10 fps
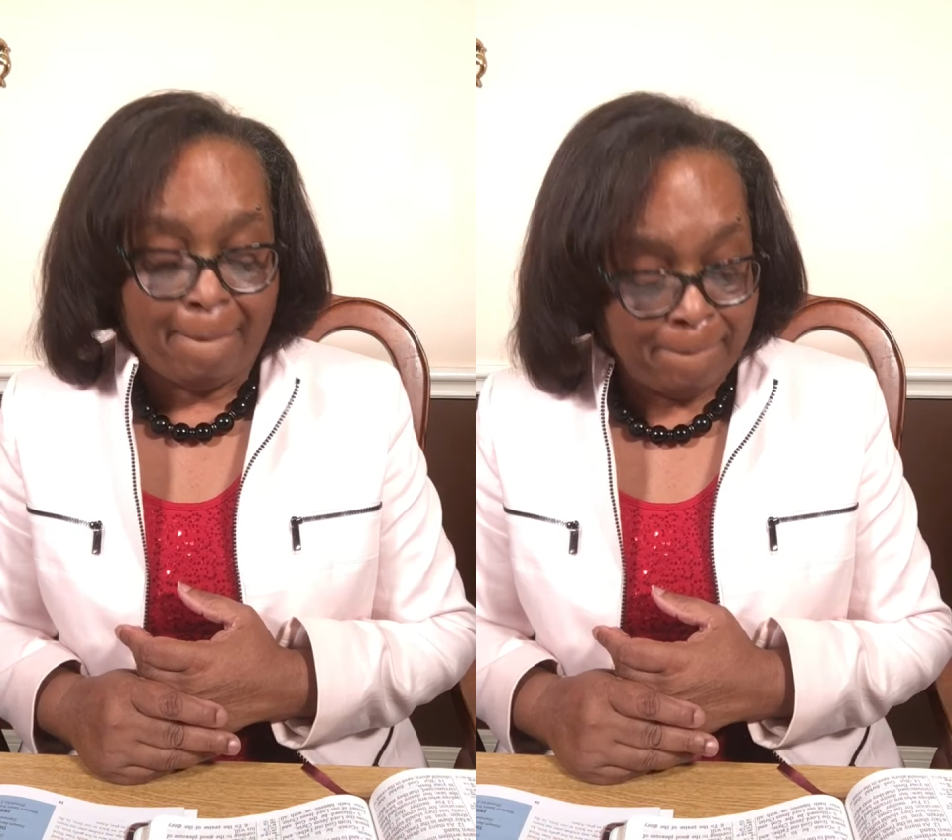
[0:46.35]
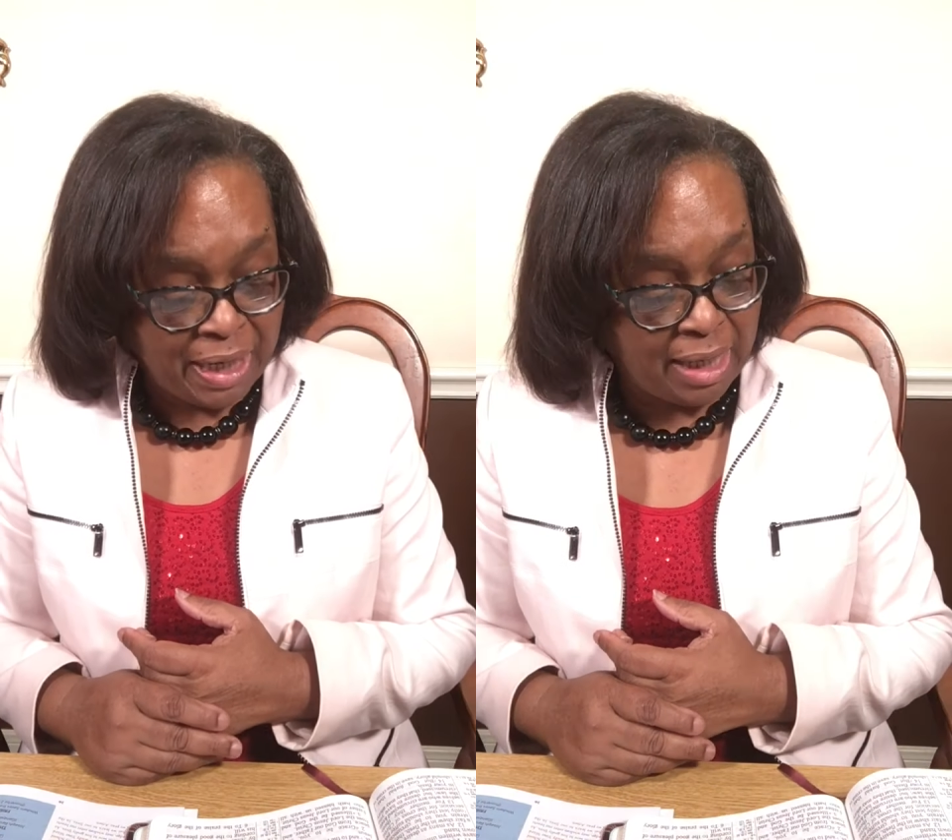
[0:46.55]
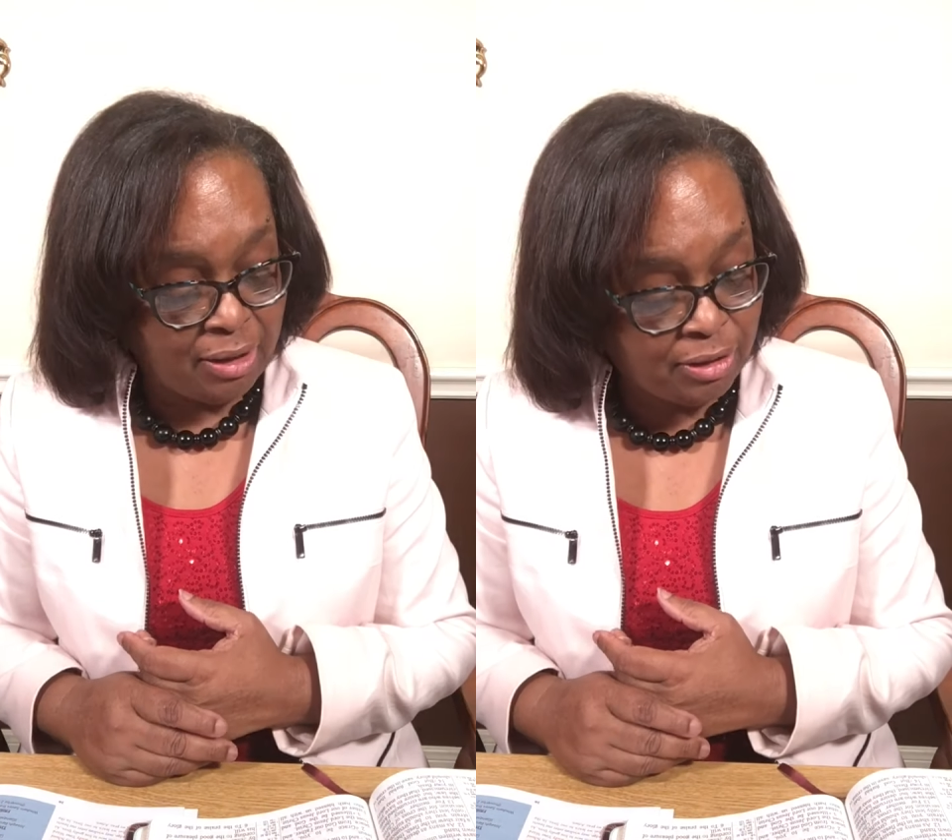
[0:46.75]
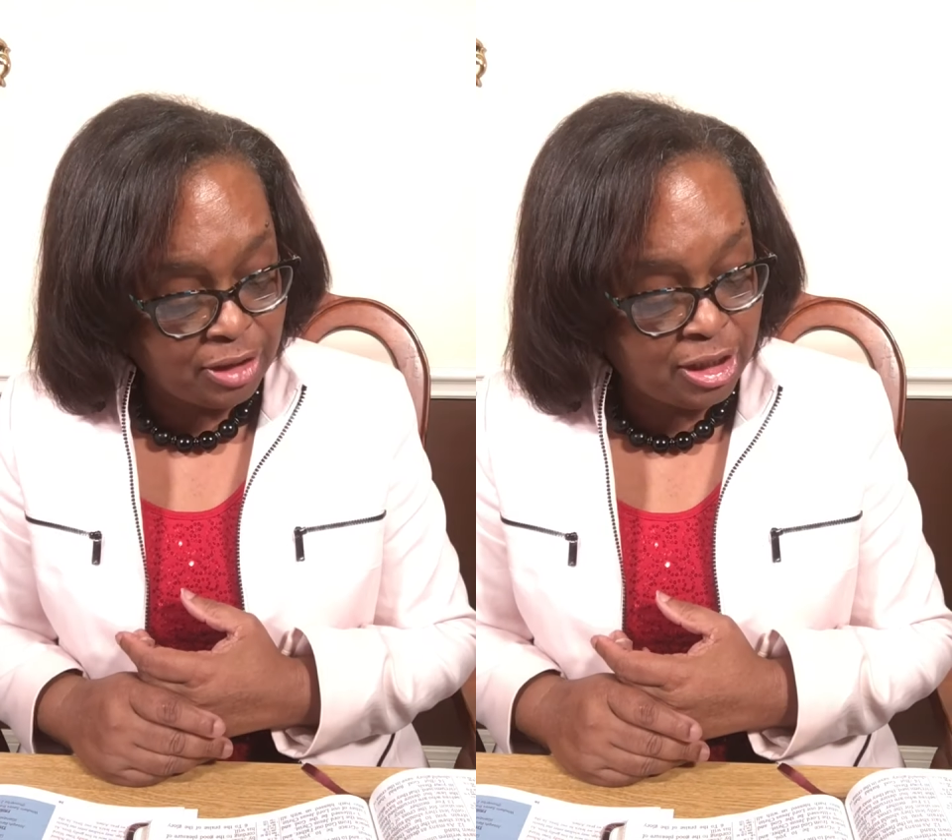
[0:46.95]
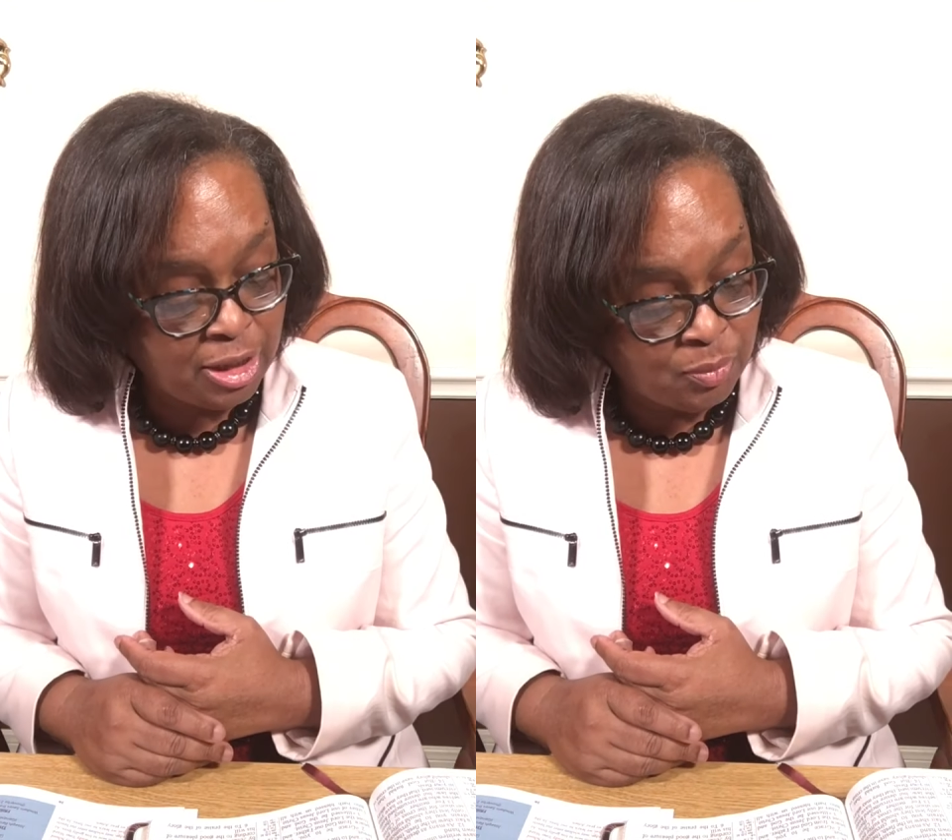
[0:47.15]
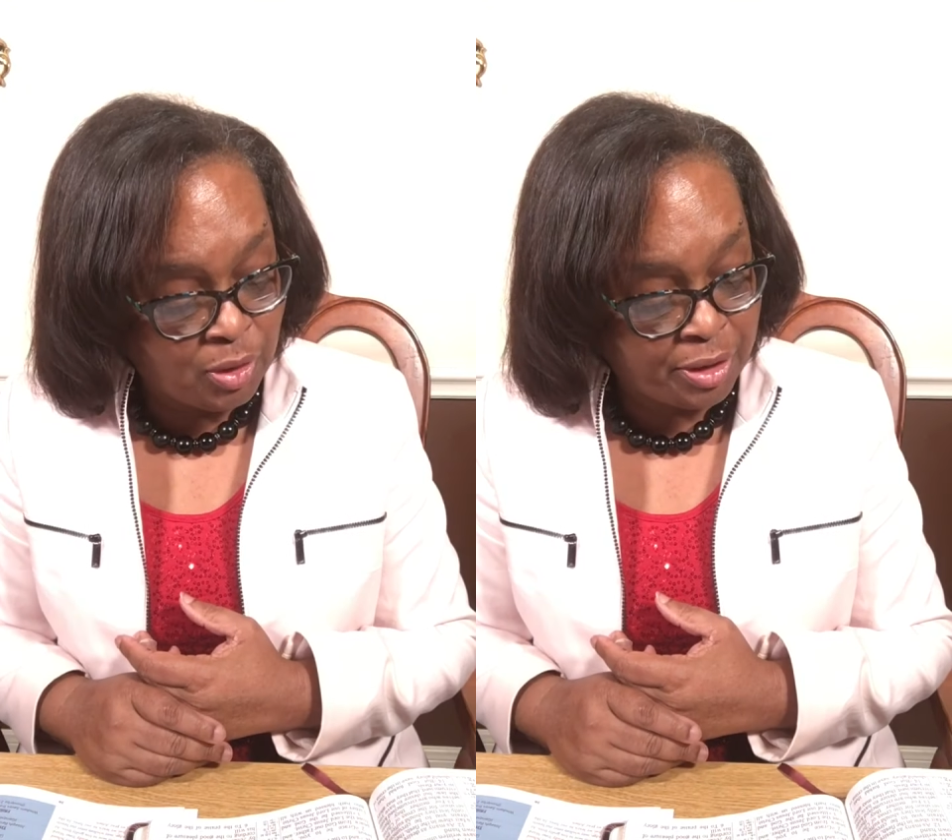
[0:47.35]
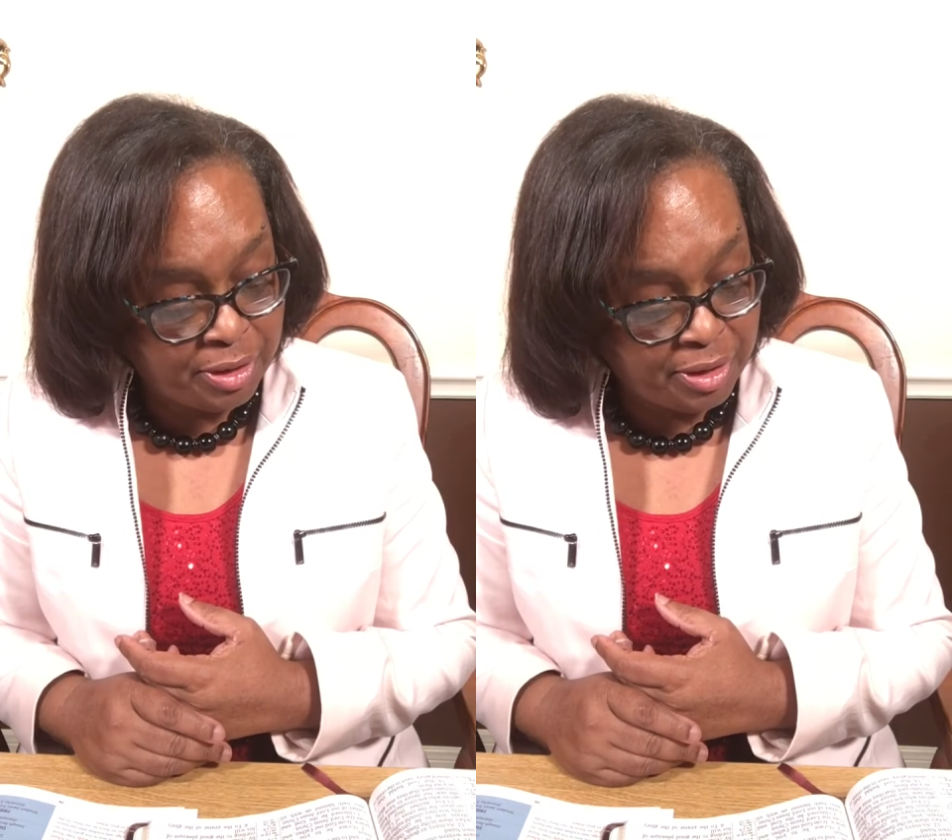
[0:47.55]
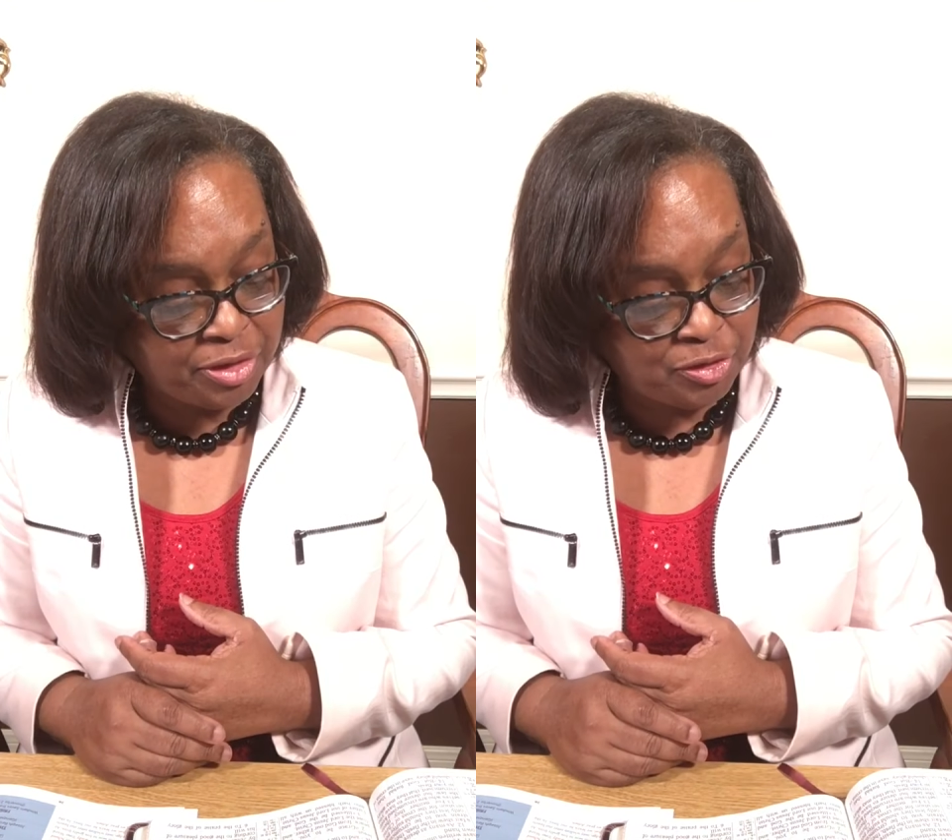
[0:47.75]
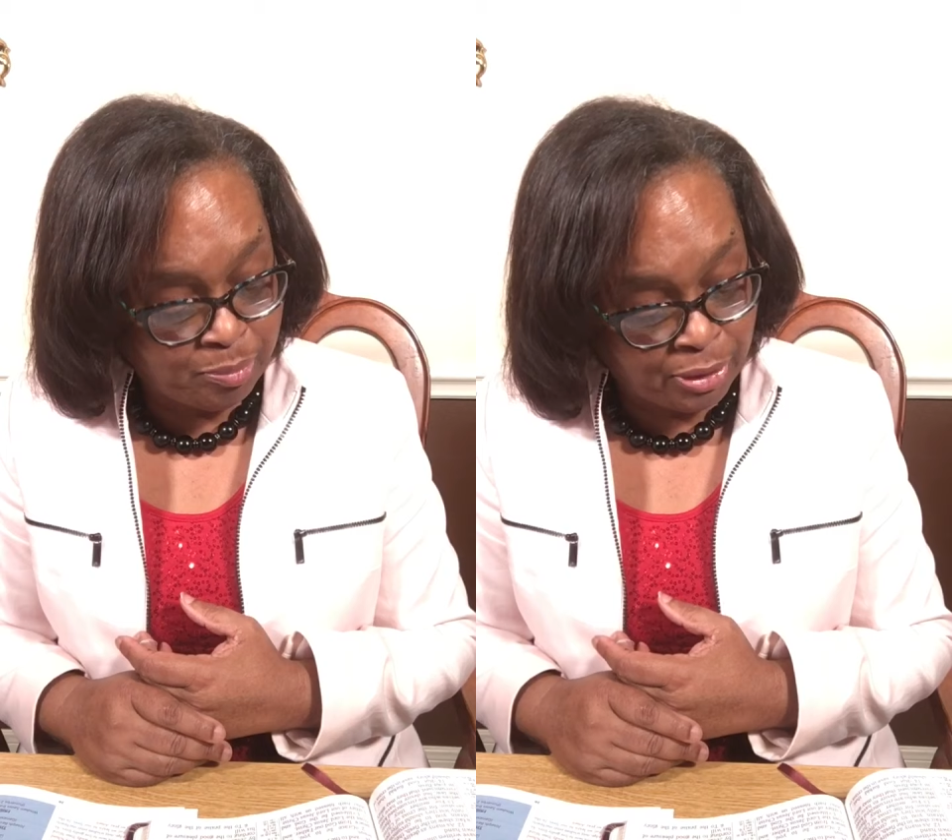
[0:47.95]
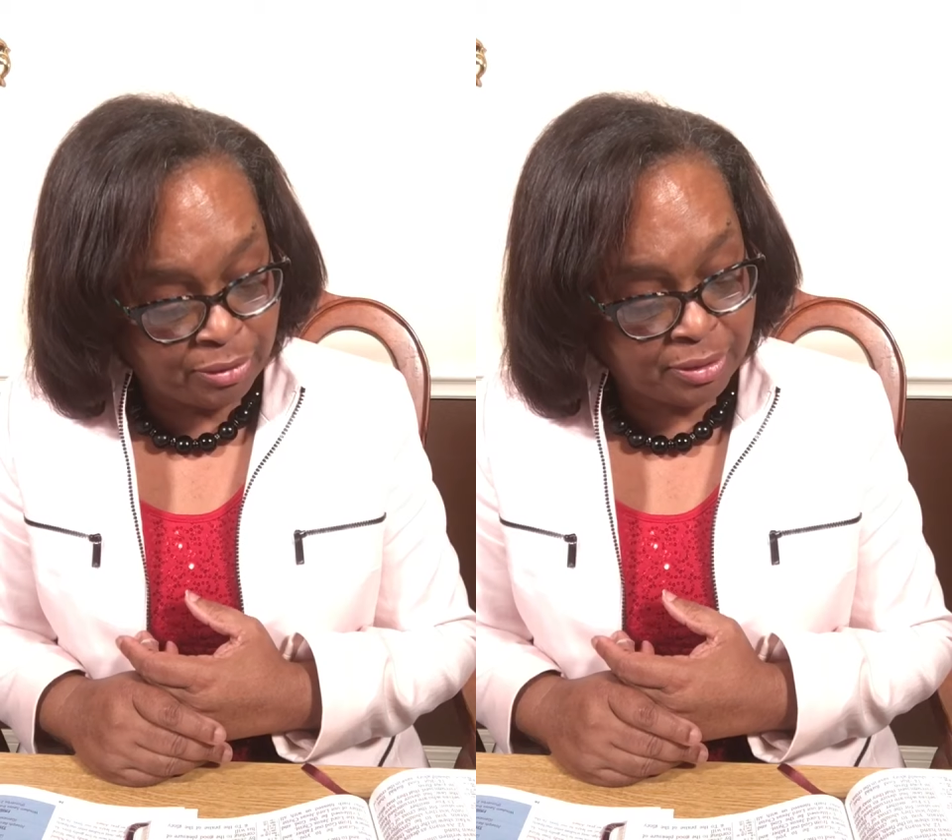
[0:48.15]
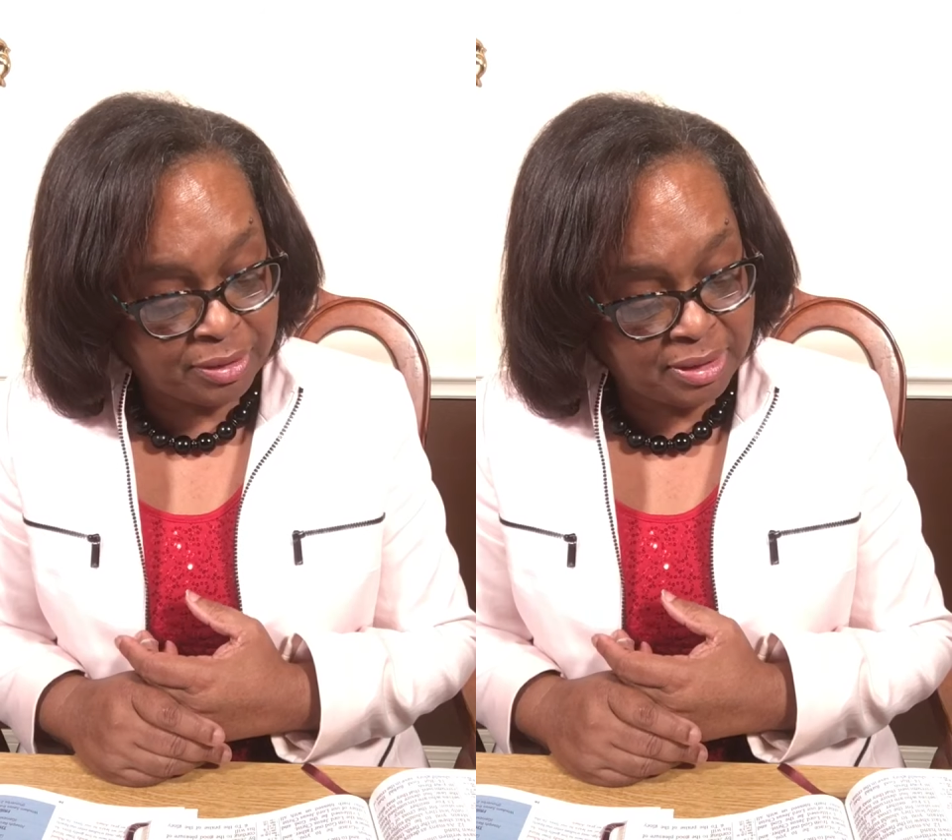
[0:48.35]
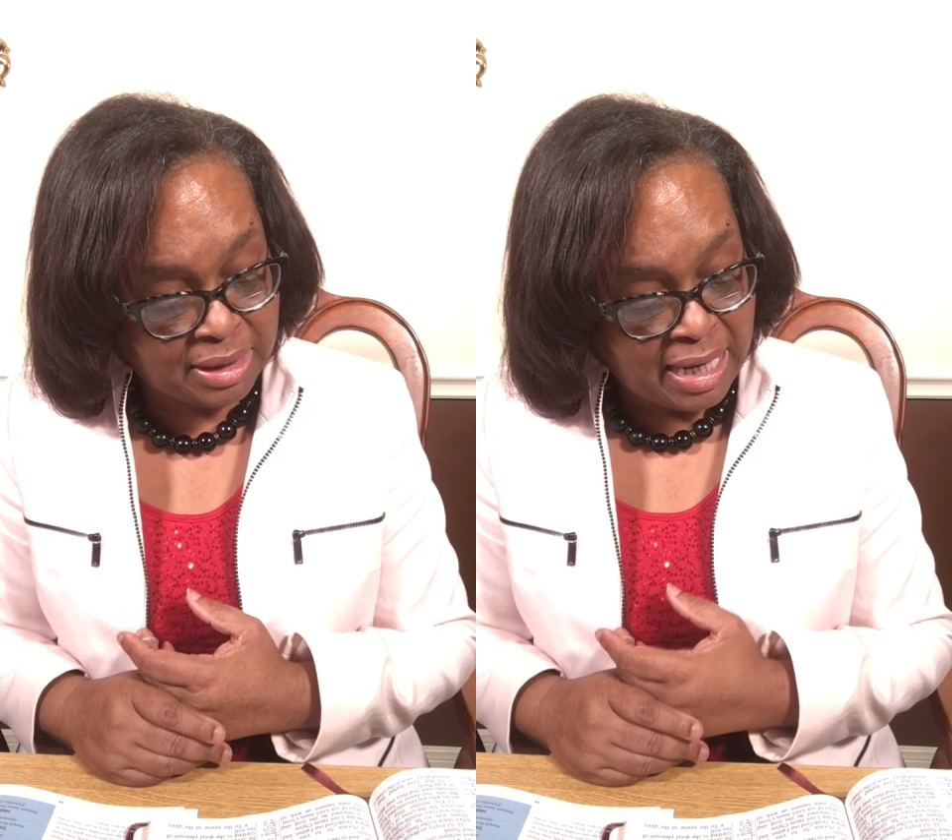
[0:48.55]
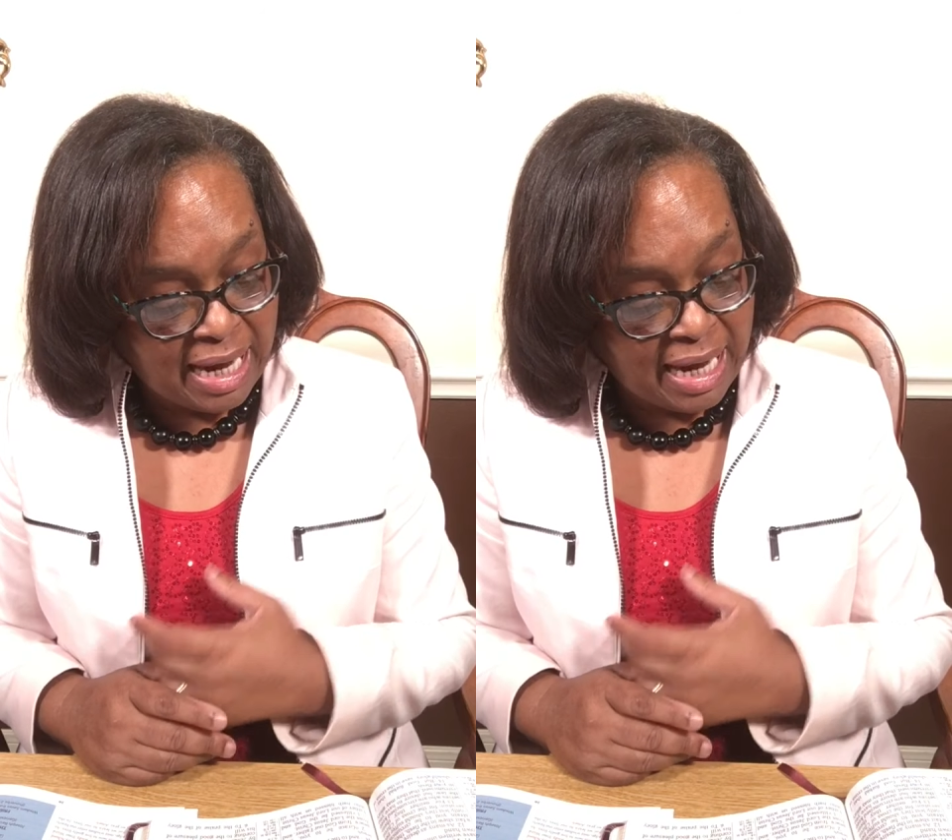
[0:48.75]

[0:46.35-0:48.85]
bear ye one another's burdens,